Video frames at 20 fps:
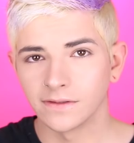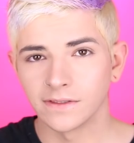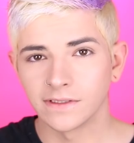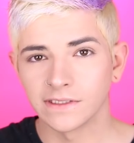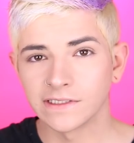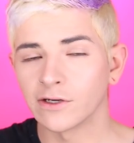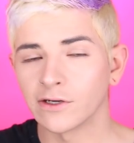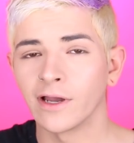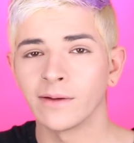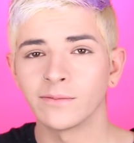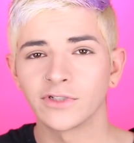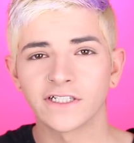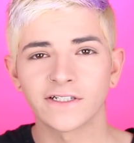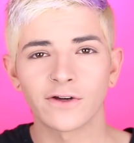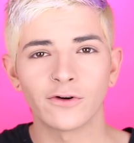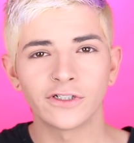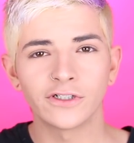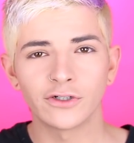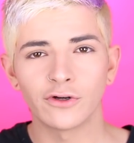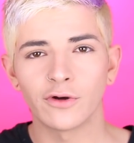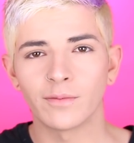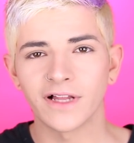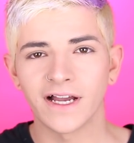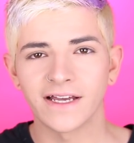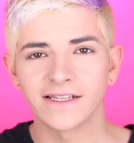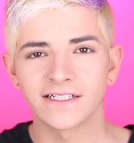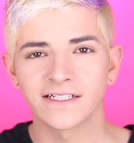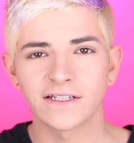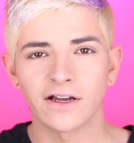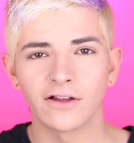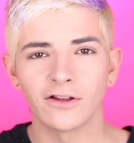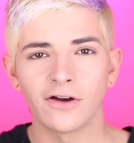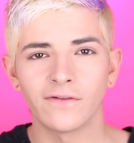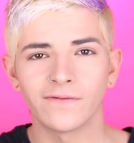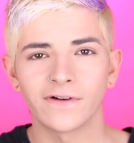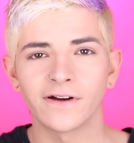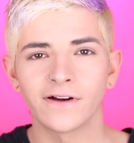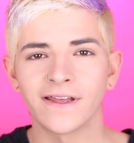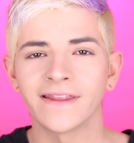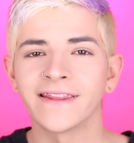So I'm just going to apply this all
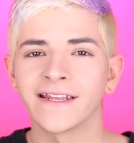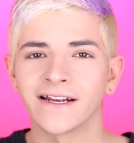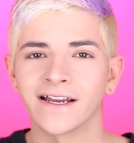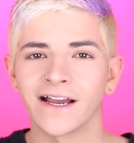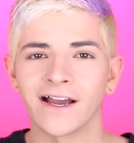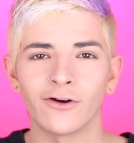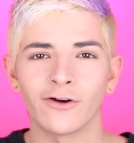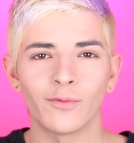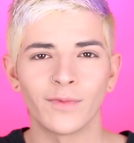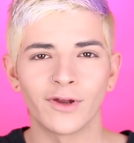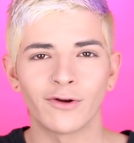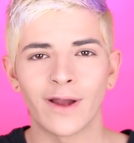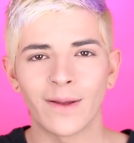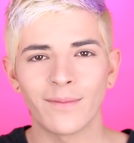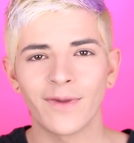over and then I will be right